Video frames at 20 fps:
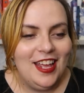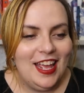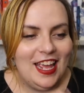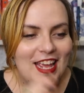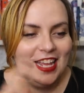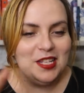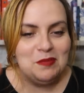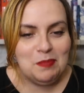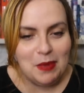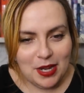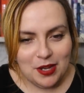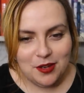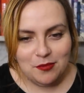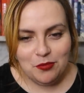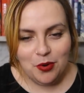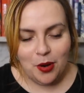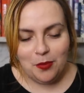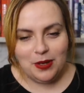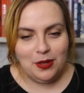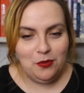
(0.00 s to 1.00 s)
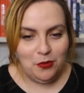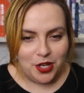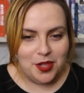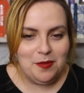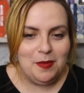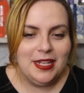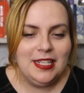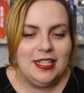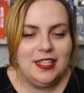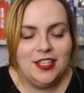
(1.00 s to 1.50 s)
it has been probably one of
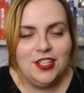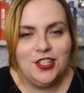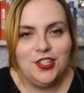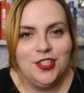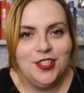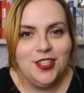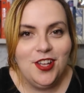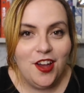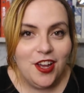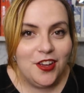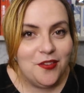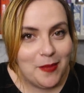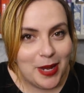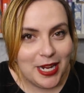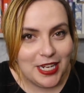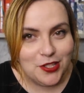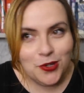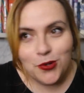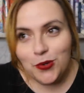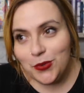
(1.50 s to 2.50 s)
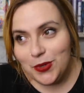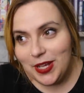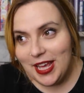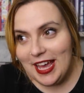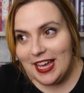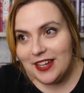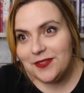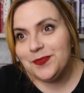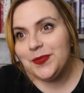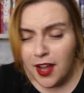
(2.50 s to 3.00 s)
the best decisions I've made all
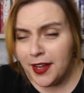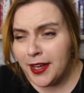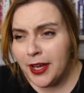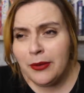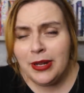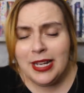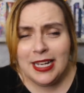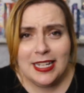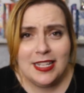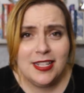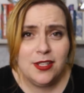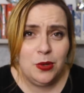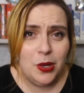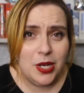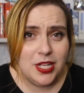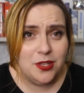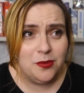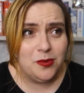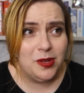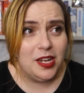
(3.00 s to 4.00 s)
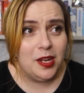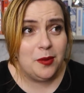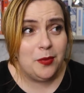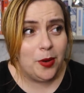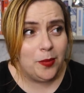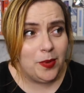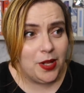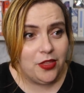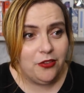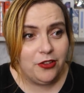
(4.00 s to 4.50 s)
year. I go at least twice a week,
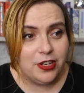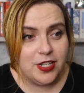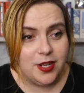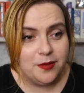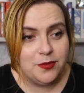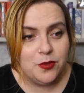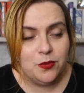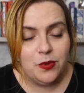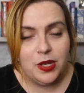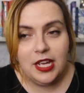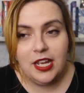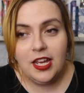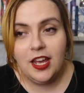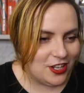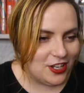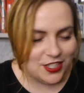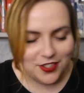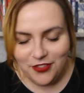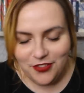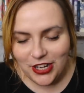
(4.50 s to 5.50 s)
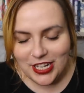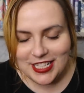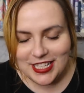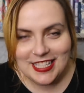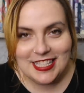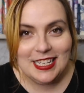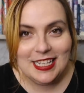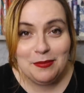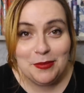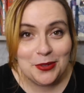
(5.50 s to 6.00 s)
probably three times a week. I just find it's
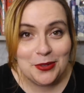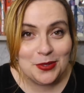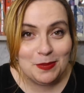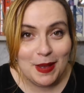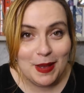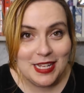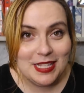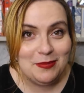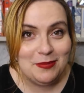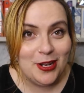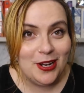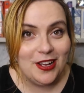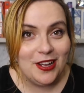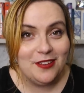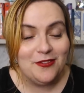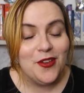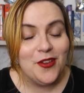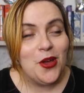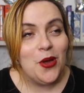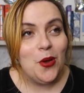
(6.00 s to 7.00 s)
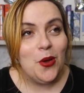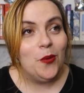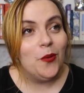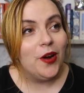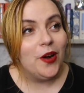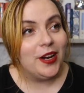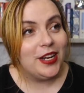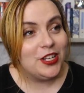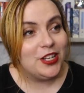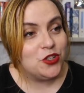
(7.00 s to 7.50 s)
this liminal space in my life
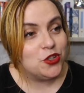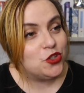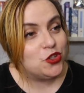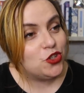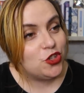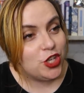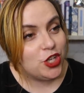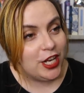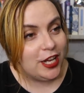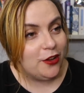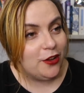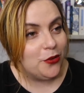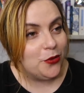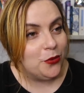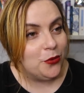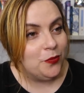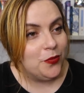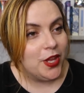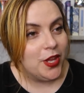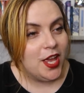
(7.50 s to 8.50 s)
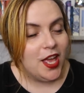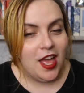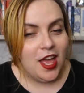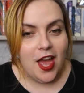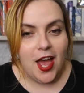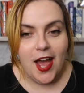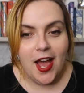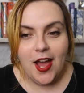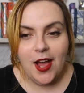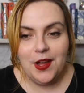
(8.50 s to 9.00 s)
where I can just chill.
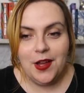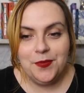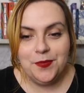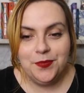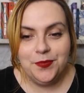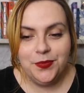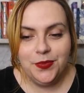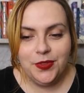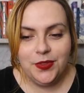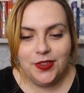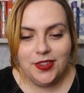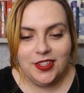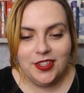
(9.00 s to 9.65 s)
And